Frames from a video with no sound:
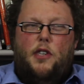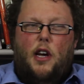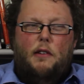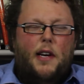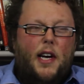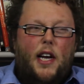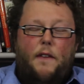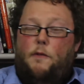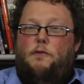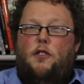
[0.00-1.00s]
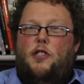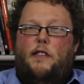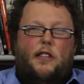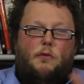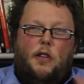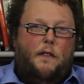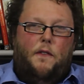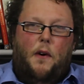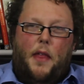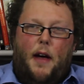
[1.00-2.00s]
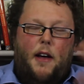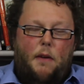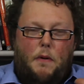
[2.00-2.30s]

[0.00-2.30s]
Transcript: So if it was Ross Studios, I wouldn't have thought that.